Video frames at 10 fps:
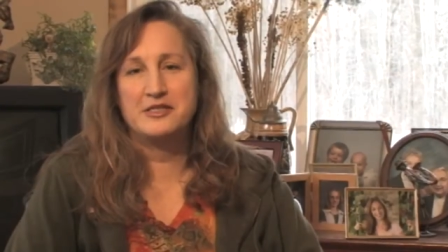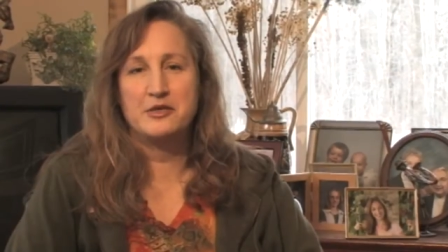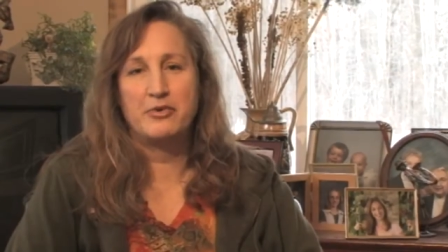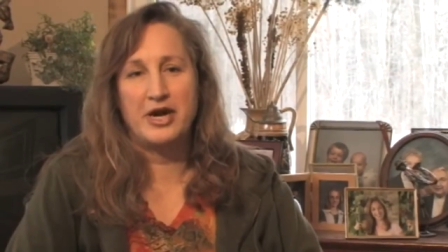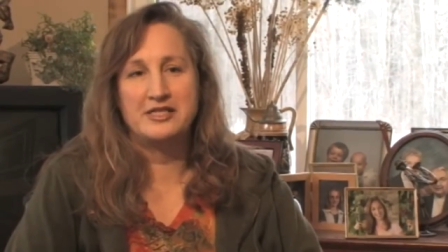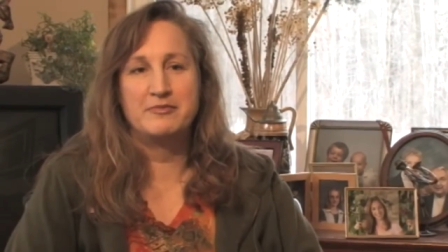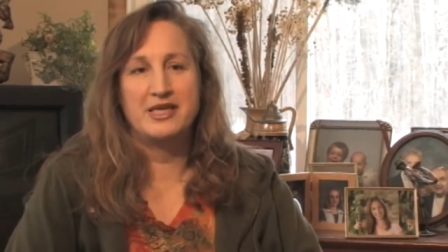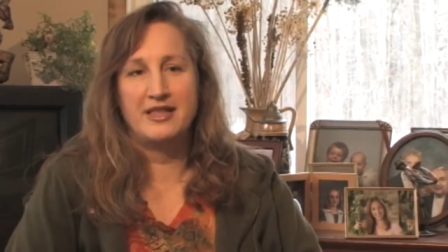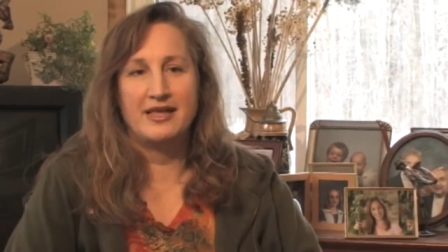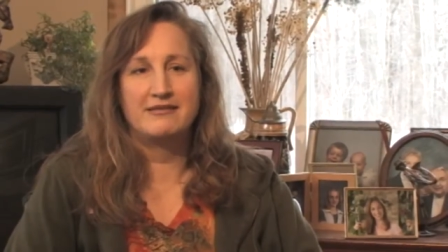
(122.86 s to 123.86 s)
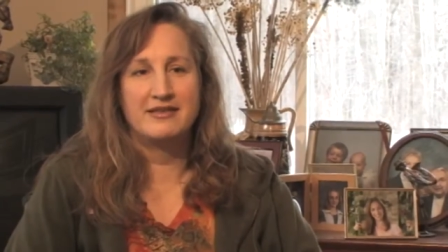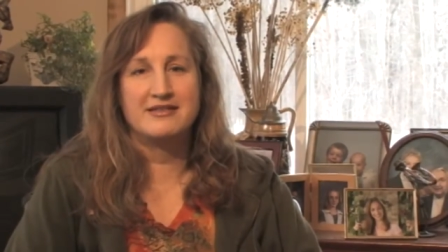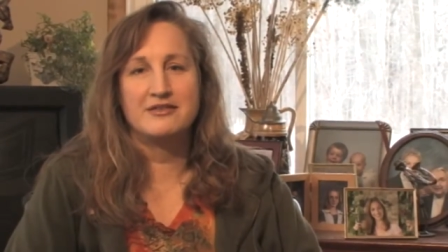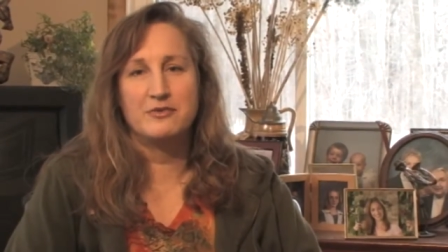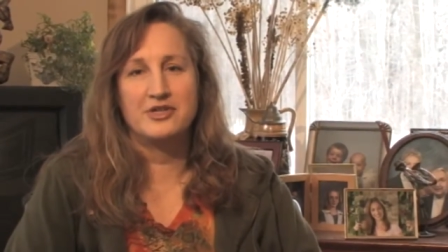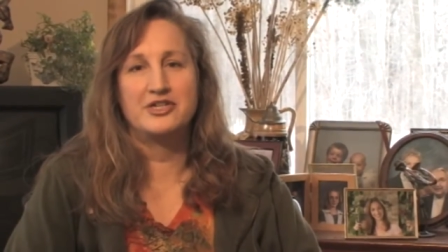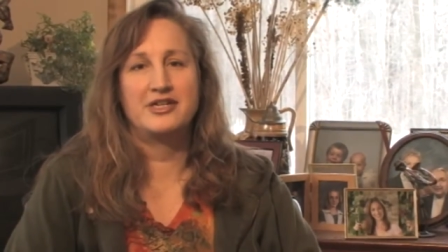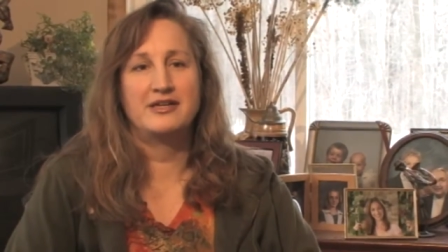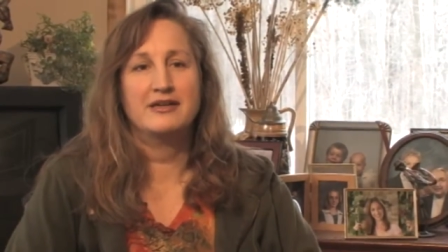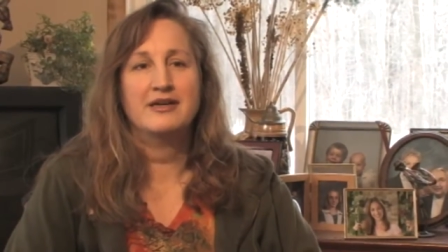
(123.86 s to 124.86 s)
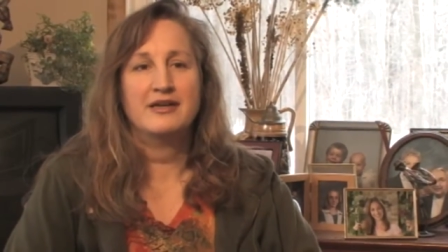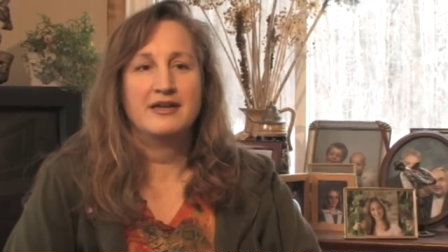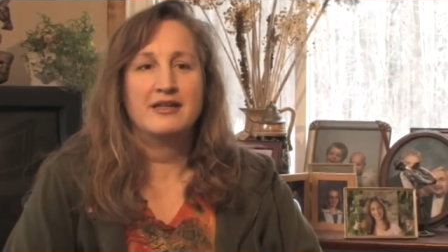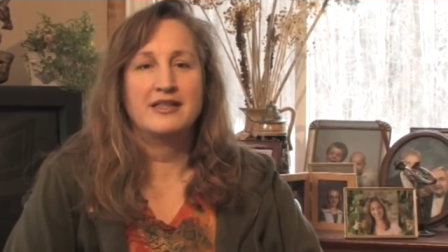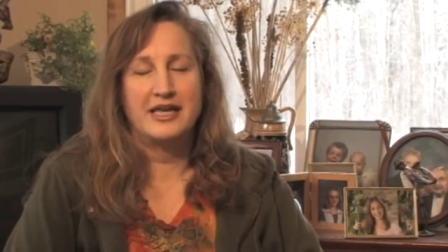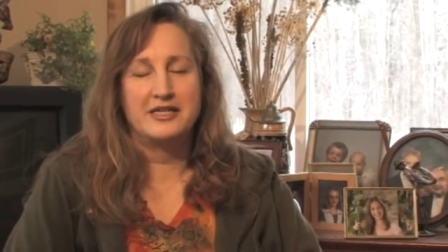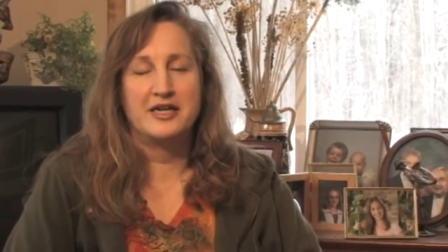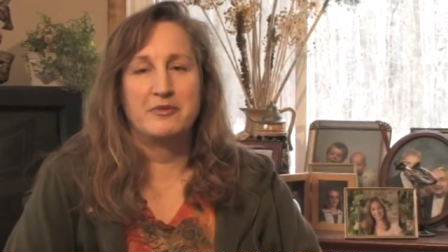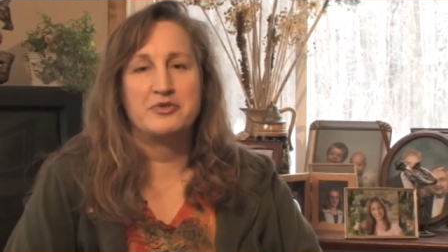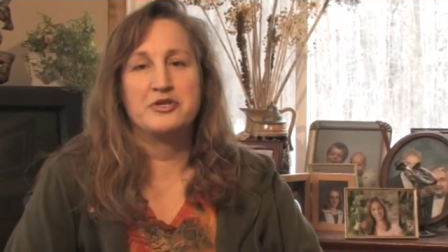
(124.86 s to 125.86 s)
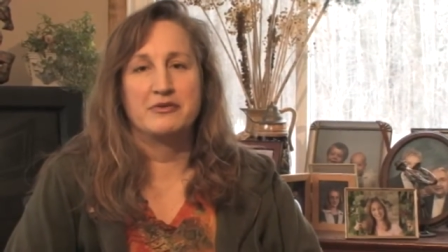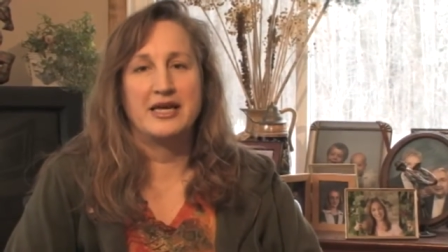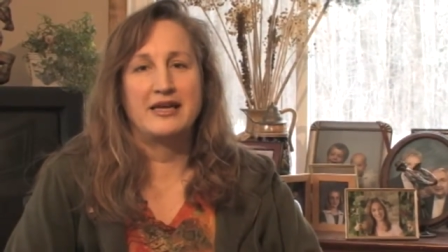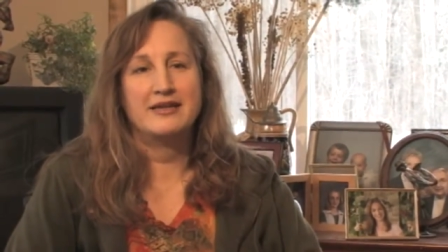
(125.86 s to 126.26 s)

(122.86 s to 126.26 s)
surprise me that this is what she landed up doing.